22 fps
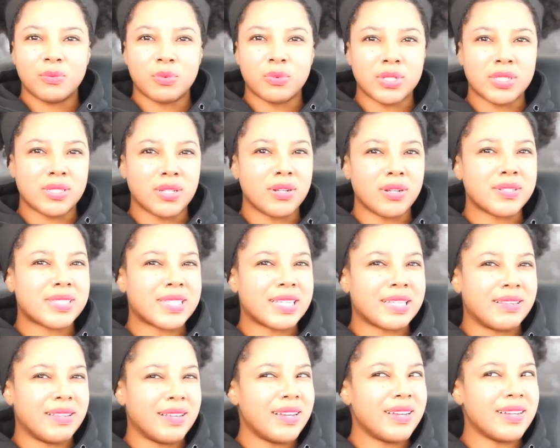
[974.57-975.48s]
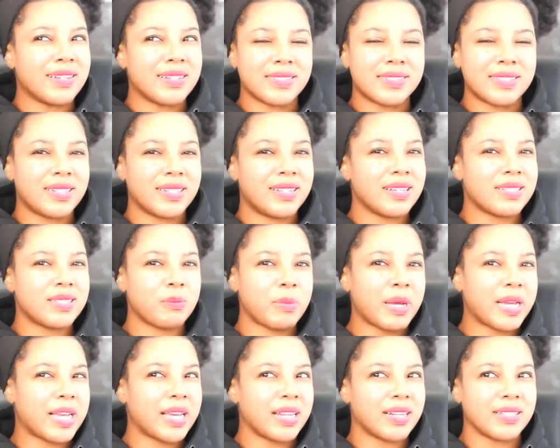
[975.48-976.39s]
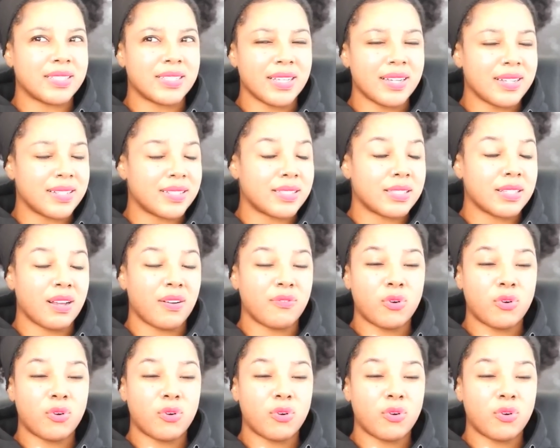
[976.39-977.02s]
result to this? It doesn't make any sense.